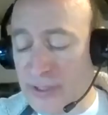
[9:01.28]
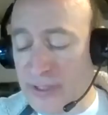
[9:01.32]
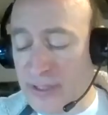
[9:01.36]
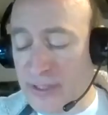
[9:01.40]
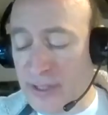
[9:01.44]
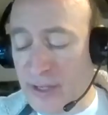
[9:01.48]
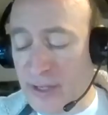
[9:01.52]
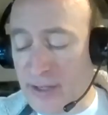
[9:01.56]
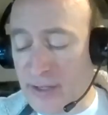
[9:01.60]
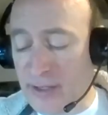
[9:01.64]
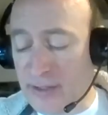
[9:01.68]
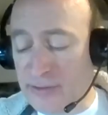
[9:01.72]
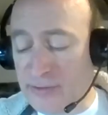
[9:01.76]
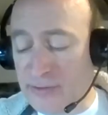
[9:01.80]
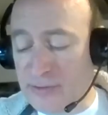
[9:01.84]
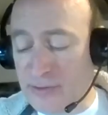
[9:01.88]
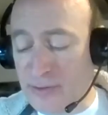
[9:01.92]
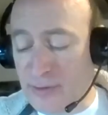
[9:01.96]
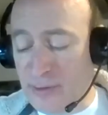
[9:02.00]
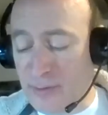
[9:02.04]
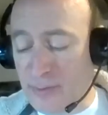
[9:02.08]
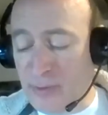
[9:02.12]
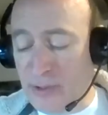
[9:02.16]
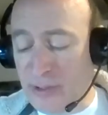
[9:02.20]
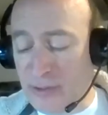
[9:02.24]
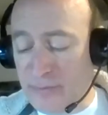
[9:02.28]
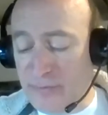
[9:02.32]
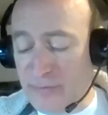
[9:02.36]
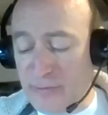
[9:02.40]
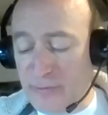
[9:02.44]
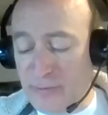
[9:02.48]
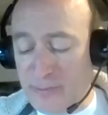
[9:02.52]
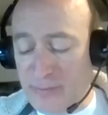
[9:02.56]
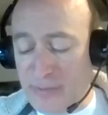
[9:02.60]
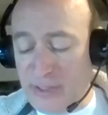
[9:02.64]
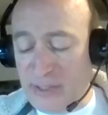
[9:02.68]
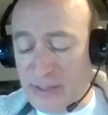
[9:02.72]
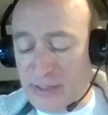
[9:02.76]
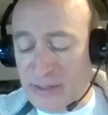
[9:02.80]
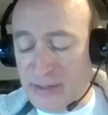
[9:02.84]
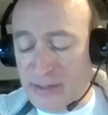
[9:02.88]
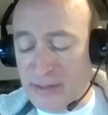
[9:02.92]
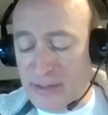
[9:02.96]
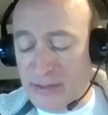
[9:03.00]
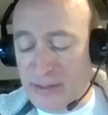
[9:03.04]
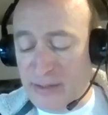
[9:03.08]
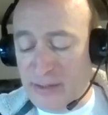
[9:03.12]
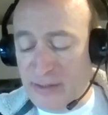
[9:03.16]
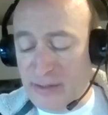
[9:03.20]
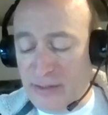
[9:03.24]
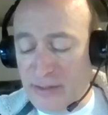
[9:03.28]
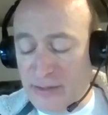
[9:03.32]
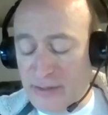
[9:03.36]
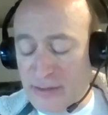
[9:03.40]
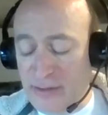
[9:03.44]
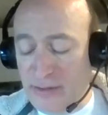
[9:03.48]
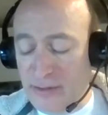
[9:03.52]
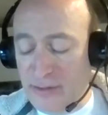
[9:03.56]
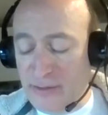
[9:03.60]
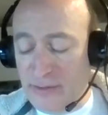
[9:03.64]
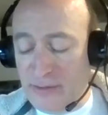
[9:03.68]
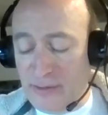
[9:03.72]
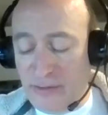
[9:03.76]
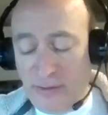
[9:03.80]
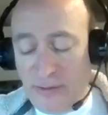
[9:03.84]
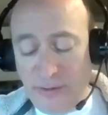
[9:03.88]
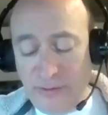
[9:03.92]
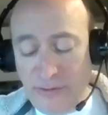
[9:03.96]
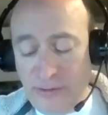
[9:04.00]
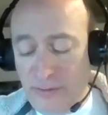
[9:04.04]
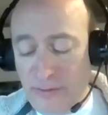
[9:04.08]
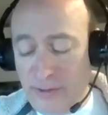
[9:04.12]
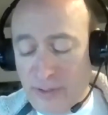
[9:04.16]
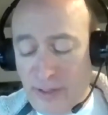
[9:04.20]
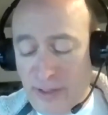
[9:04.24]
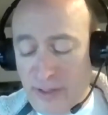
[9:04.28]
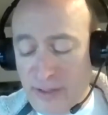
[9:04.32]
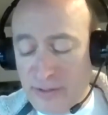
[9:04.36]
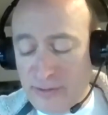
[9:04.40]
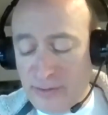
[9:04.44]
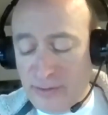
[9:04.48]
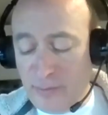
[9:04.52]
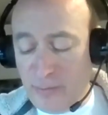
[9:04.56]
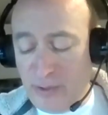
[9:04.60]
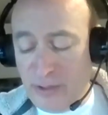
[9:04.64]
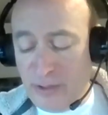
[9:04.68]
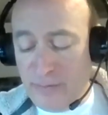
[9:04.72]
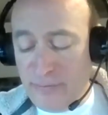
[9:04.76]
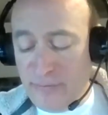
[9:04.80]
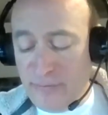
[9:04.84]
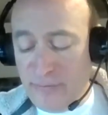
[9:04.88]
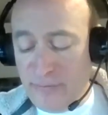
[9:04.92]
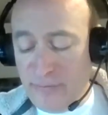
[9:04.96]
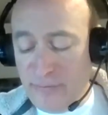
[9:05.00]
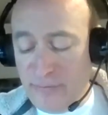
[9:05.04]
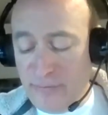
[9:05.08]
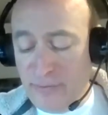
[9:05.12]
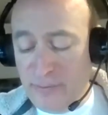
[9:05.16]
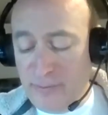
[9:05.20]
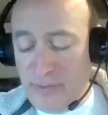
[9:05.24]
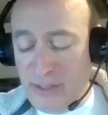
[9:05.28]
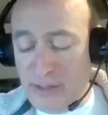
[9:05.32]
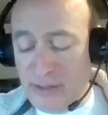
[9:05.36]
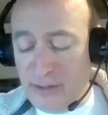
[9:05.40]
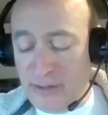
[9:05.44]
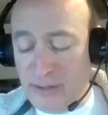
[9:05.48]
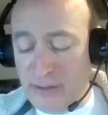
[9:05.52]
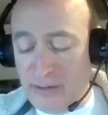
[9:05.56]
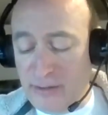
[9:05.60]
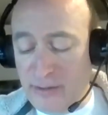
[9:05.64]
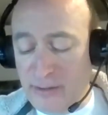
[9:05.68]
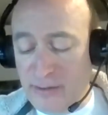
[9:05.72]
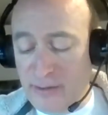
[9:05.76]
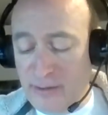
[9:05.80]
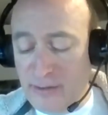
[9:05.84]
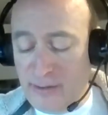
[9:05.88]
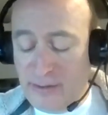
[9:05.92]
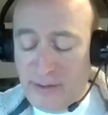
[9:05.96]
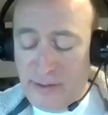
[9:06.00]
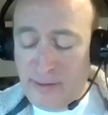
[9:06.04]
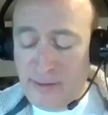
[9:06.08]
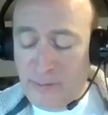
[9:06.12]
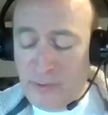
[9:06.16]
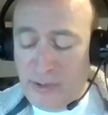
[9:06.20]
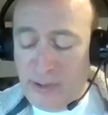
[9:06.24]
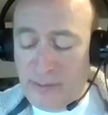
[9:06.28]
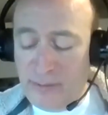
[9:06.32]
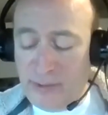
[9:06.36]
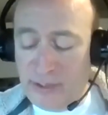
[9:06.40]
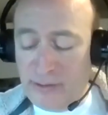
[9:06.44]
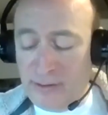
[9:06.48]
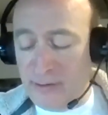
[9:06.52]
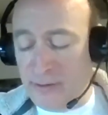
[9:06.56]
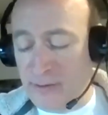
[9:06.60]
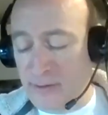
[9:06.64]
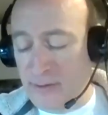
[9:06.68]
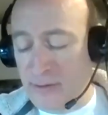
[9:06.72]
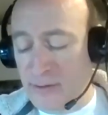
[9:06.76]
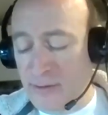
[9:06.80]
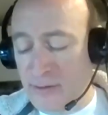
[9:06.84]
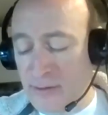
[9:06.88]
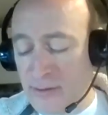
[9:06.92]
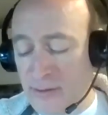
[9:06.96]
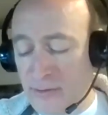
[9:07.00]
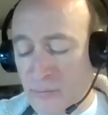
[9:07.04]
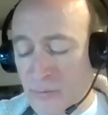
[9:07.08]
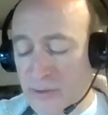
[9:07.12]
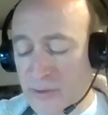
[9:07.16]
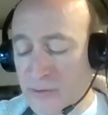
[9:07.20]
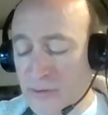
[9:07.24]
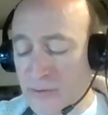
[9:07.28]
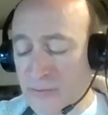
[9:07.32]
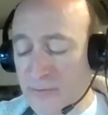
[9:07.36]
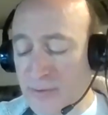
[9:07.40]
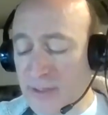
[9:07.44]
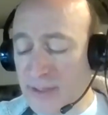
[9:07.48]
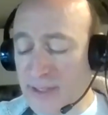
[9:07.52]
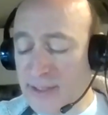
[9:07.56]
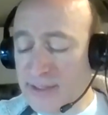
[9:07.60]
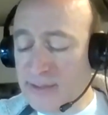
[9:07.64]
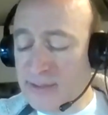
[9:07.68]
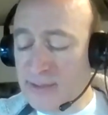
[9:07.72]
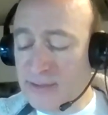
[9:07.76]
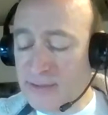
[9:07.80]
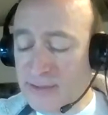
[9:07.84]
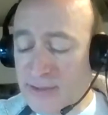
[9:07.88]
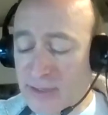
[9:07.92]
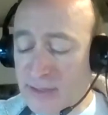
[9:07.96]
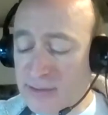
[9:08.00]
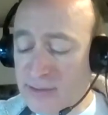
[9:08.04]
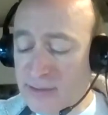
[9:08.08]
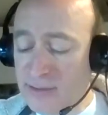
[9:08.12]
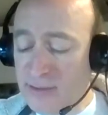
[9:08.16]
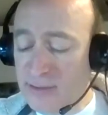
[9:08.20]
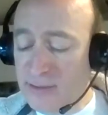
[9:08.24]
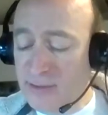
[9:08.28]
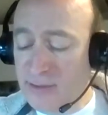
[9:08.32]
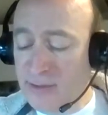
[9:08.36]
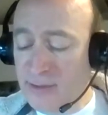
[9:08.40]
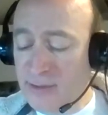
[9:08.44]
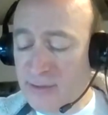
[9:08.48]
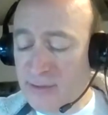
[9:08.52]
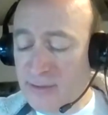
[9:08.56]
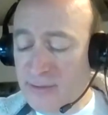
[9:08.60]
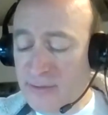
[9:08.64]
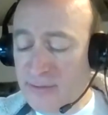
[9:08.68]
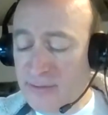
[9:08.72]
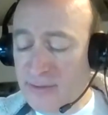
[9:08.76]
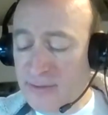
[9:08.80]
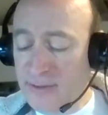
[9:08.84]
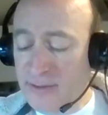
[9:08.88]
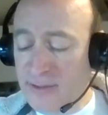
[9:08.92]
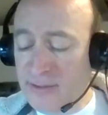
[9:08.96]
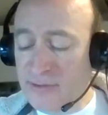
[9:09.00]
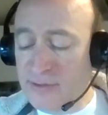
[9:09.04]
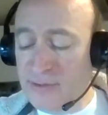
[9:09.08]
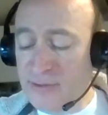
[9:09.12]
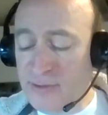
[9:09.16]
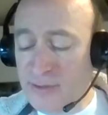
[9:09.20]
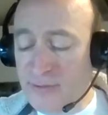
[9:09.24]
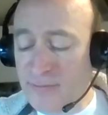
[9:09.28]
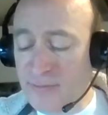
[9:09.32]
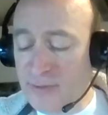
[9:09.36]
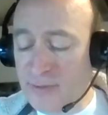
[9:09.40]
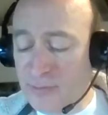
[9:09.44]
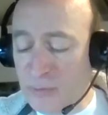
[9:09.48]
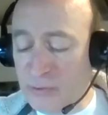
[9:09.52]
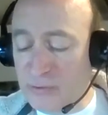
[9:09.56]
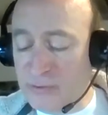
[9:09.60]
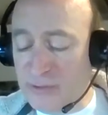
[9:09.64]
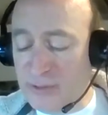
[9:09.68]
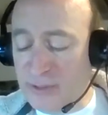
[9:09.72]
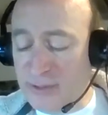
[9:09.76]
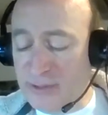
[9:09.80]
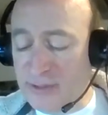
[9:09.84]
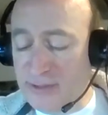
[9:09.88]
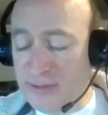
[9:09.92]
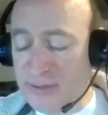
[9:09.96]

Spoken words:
gods apart from me. There are no gods apart from me. I am Brahman. One who realizes this is a Jivan Mukta.